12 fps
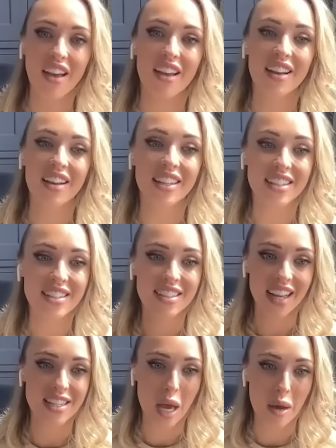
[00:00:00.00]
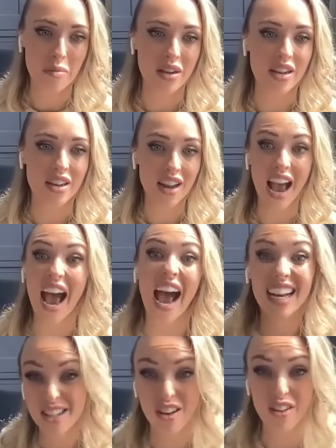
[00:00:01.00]
and that's happening and
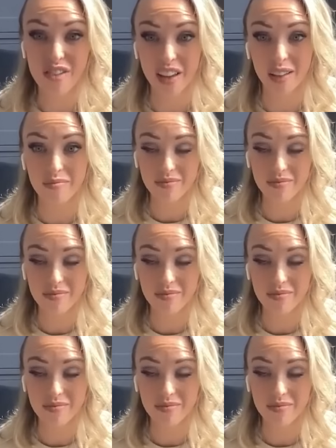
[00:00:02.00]
it's on film.